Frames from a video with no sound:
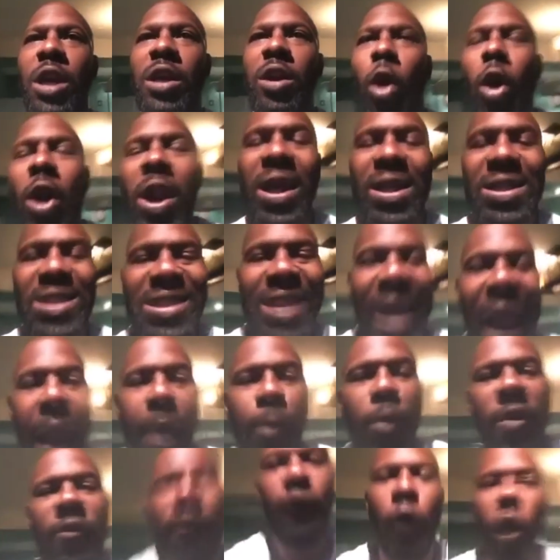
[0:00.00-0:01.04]
All this
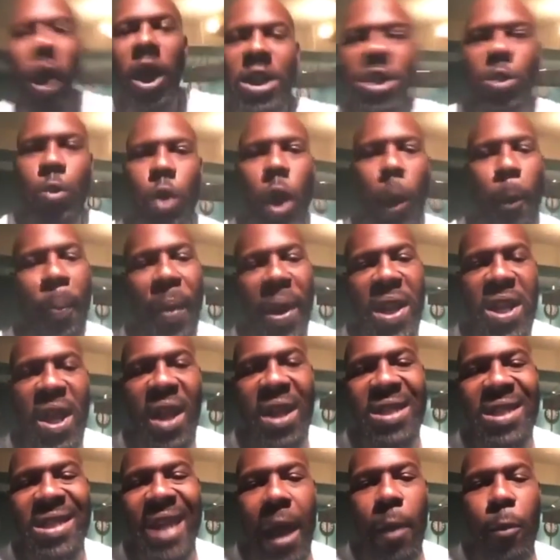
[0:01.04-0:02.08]
time we voice we opinion,
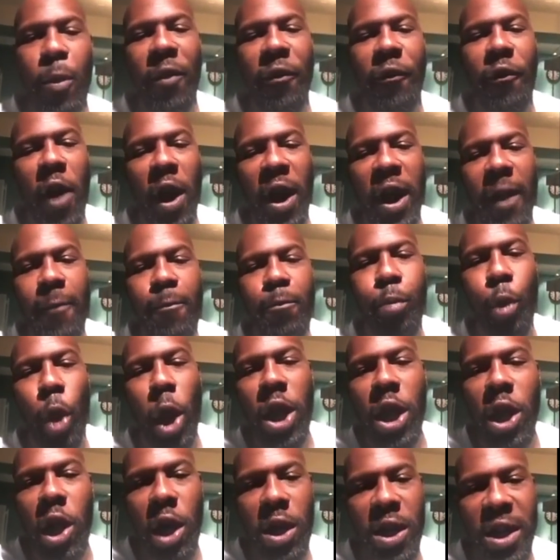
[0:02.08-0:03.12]
it's time we fucking
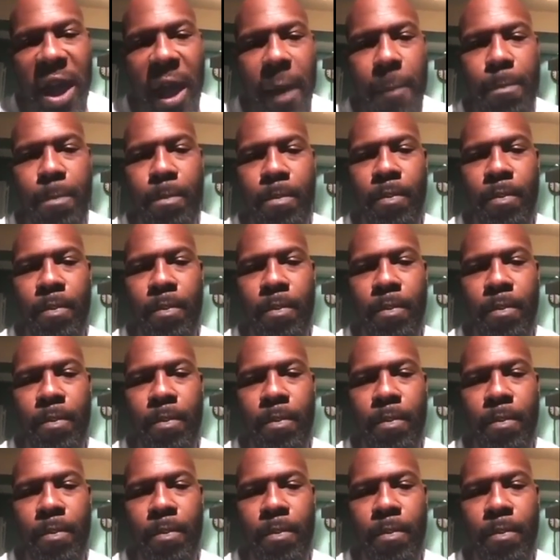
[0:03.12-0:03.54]
boycott them.